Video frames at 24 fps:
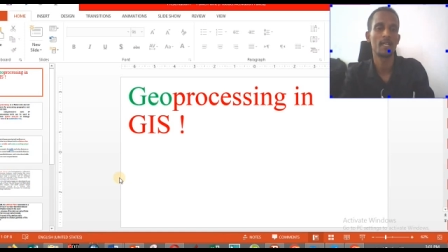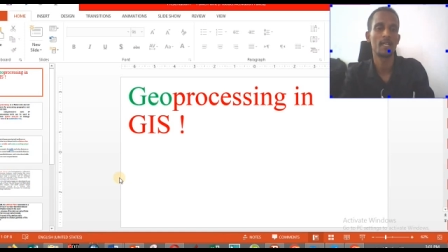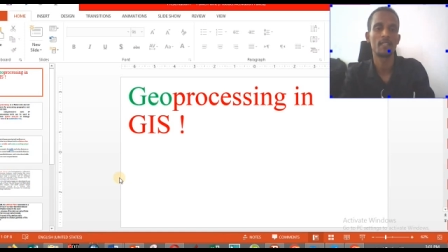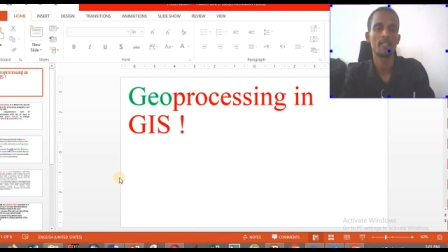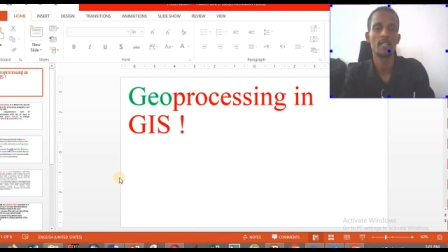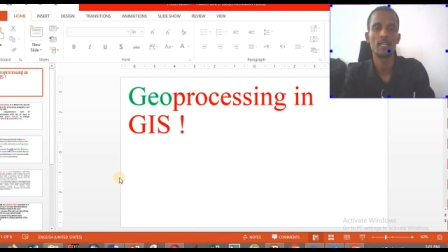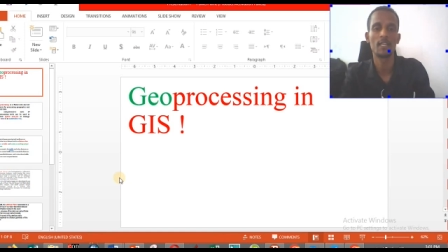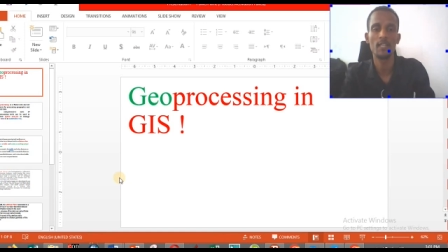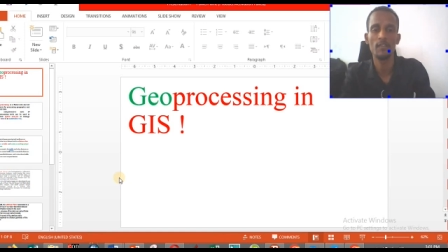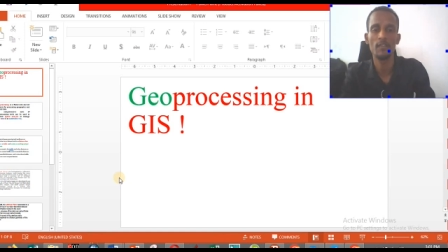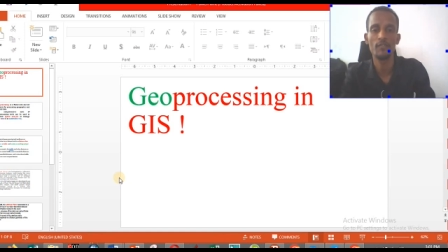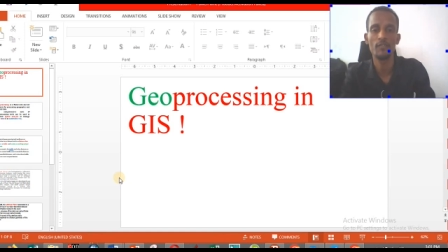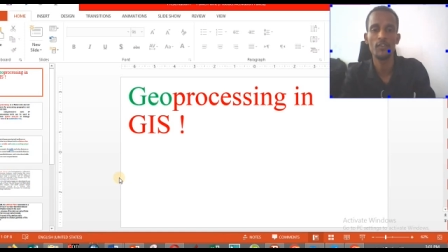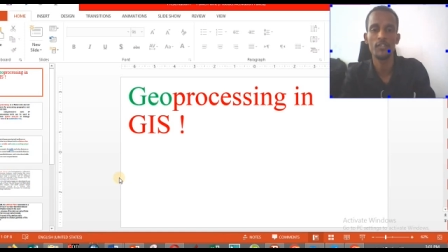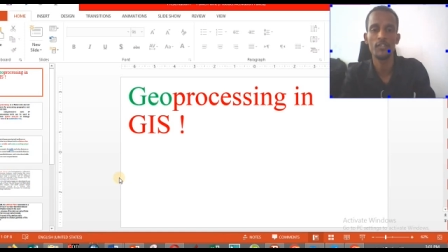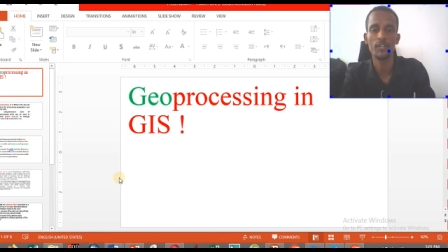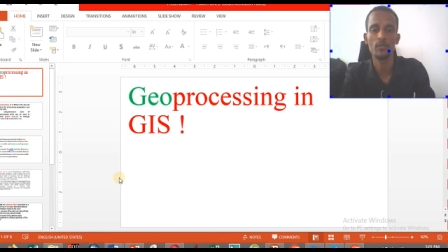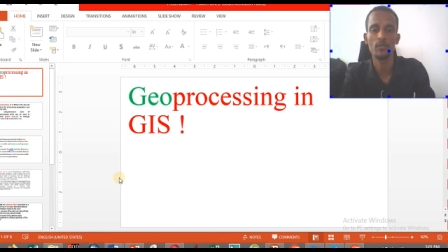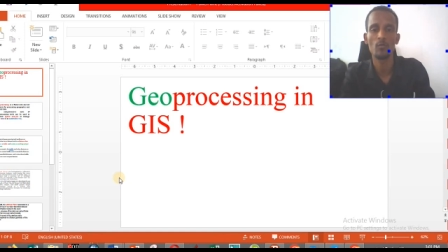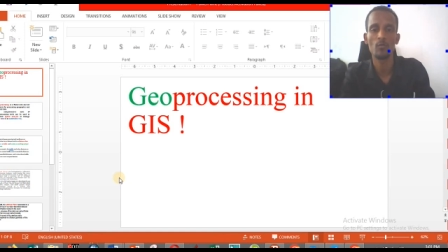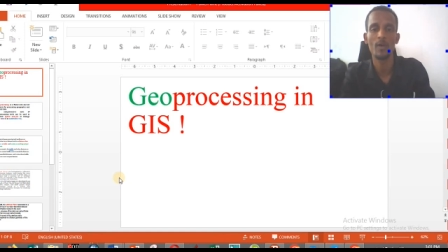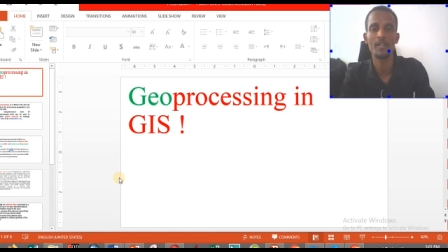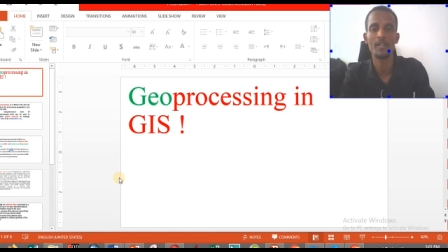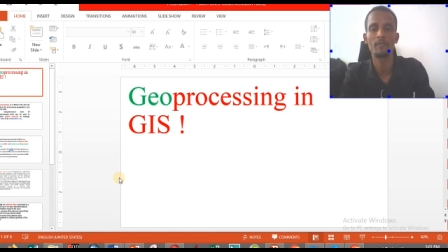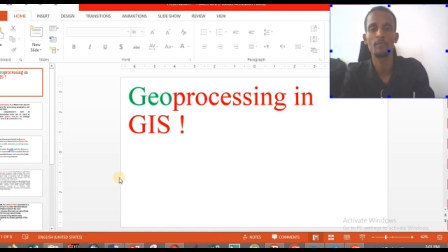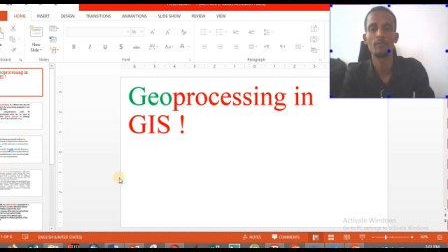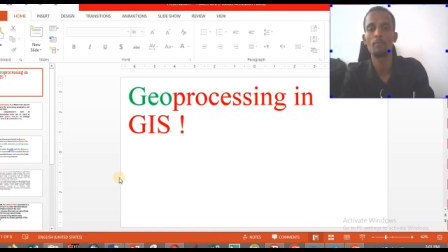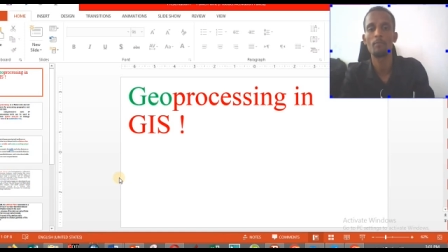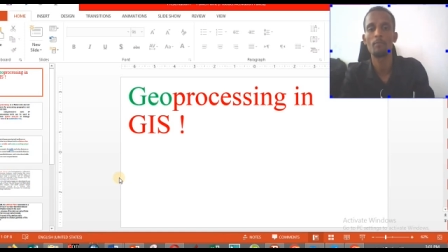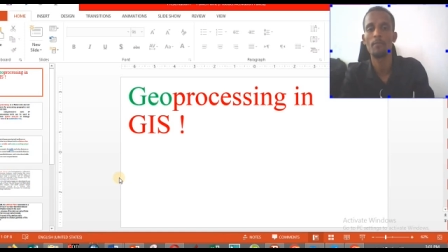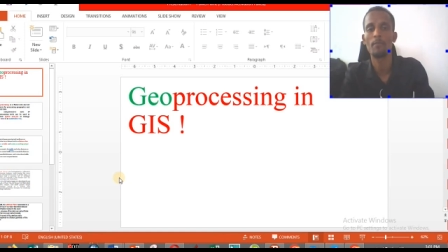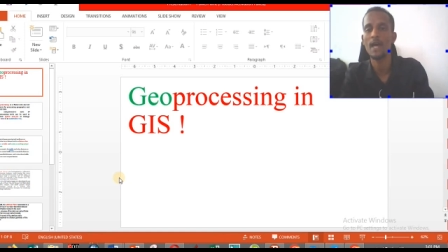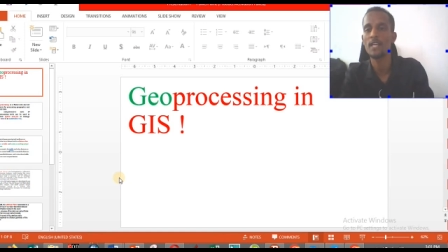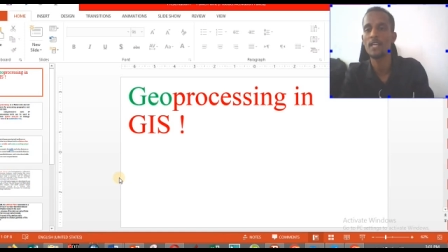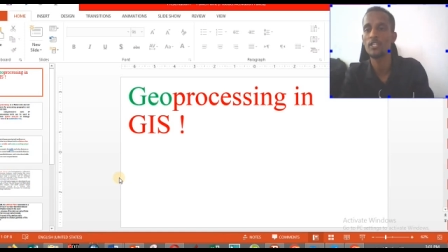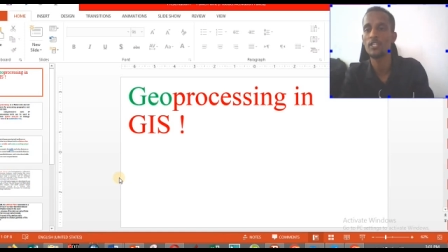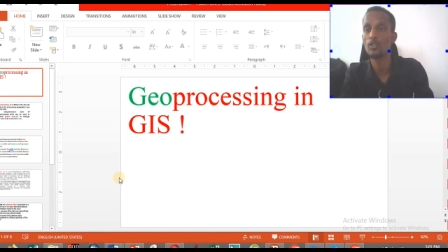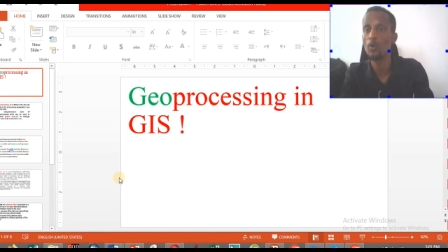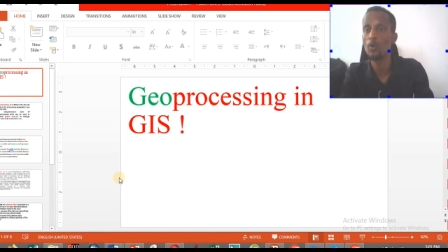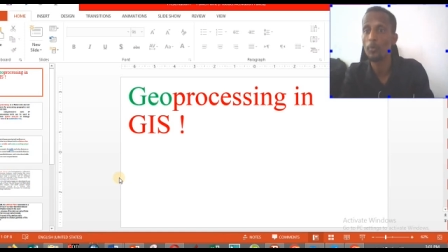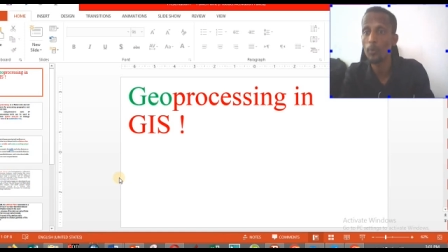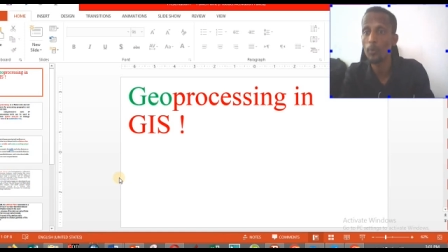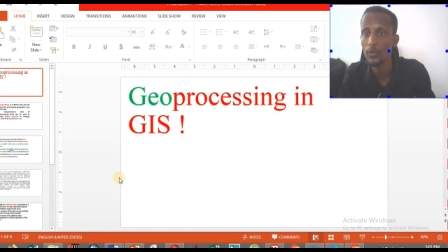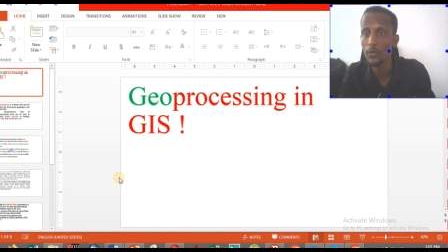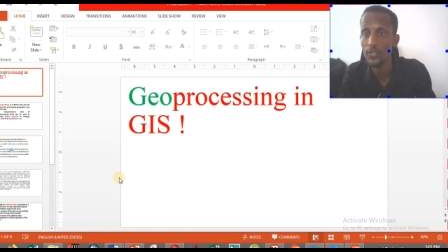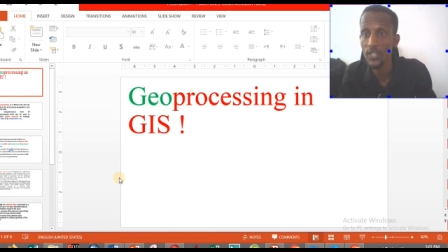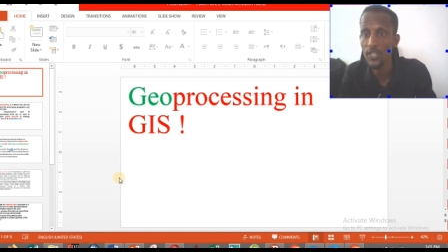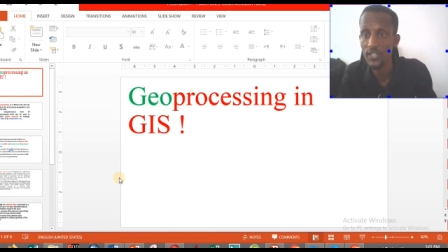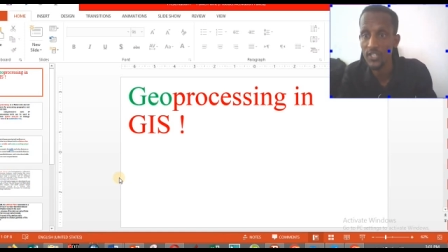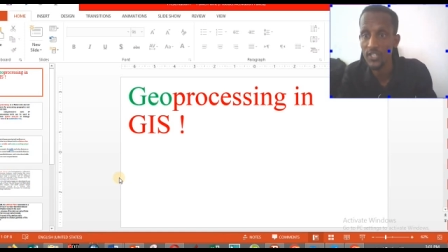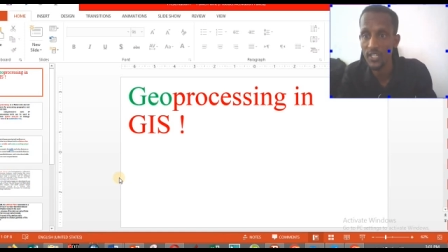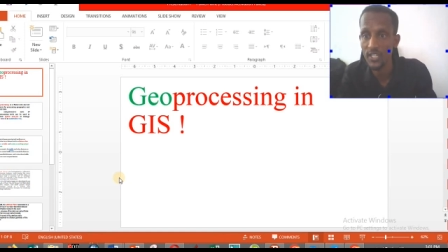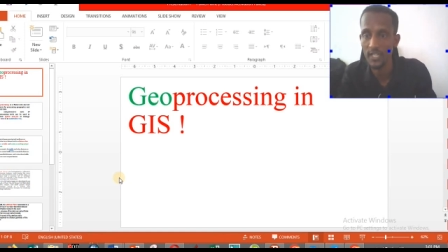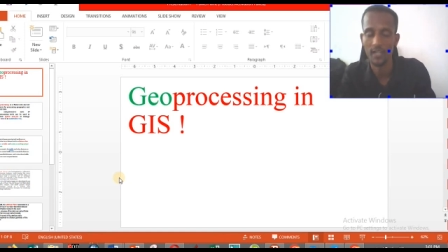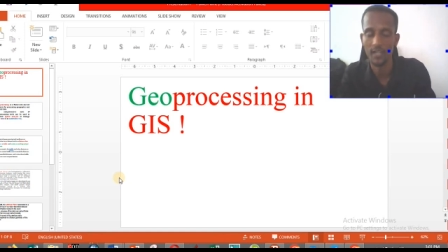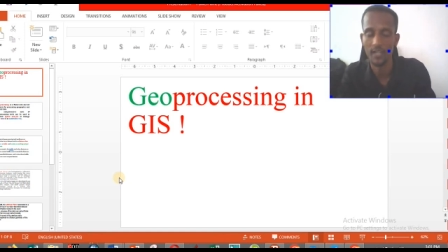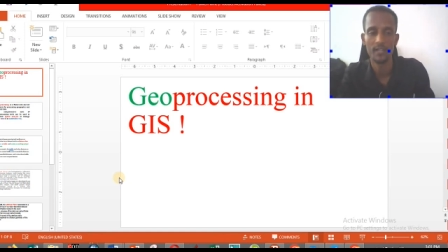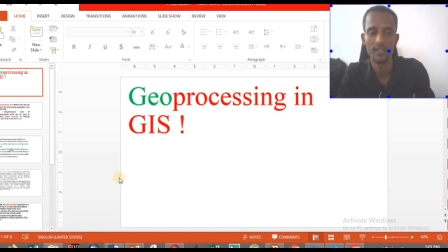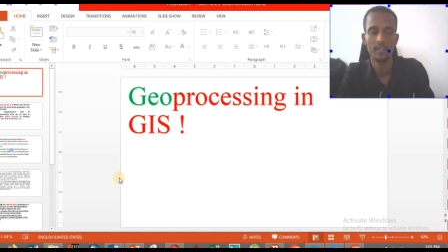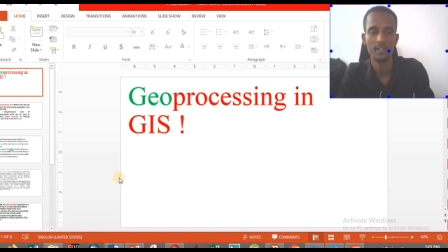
the definition what mean by geoprocessing.